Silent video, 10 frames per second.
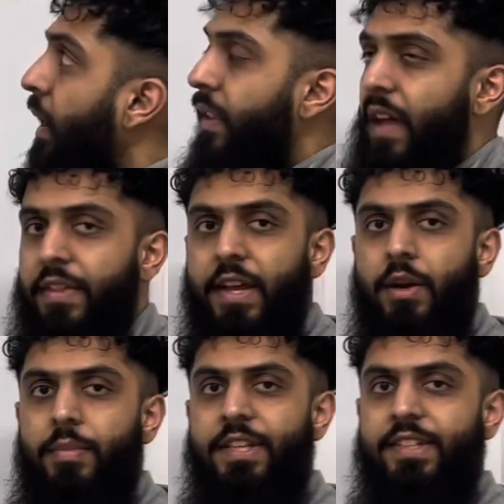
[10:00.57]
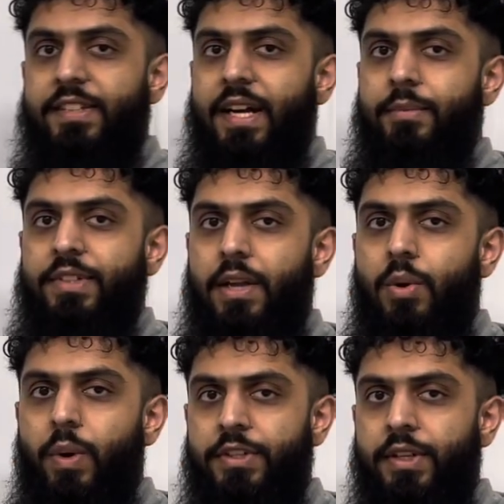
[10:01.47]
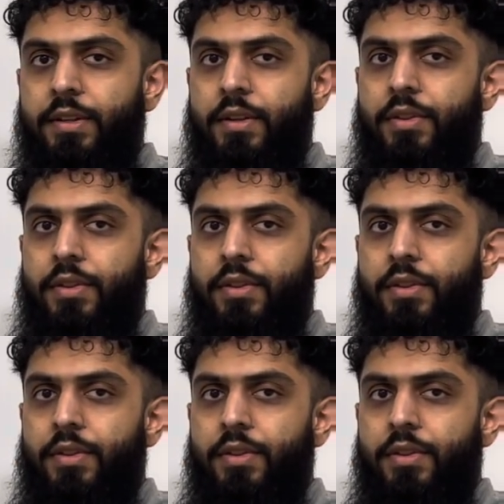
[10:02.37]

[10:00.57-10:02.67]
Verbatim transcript: That there completes exam style question